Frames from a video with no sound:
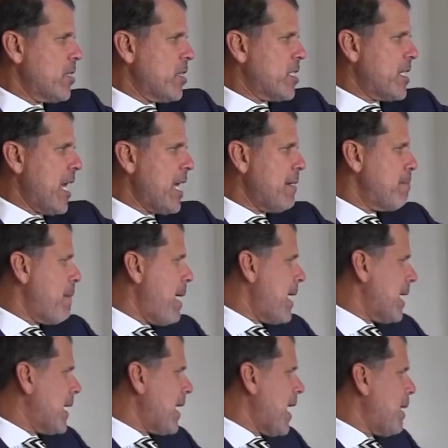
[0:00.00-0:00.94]
to state
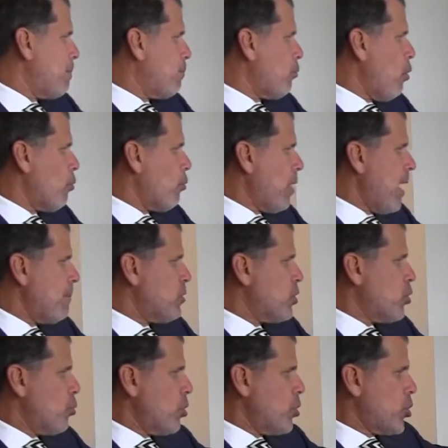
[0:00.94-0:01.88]
Medicaid
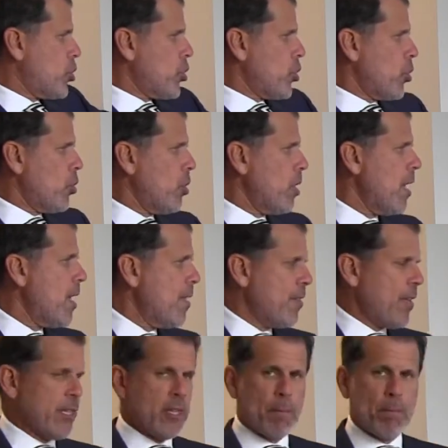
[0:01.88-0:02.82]
programs to ensure
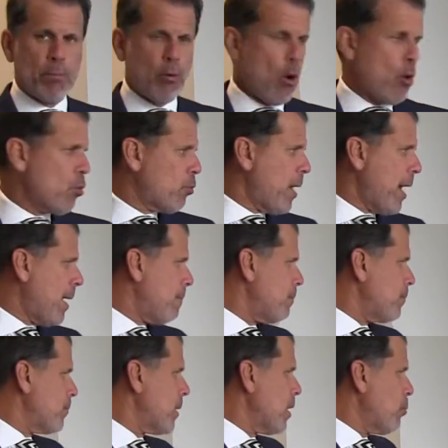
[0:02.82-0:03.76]
that the program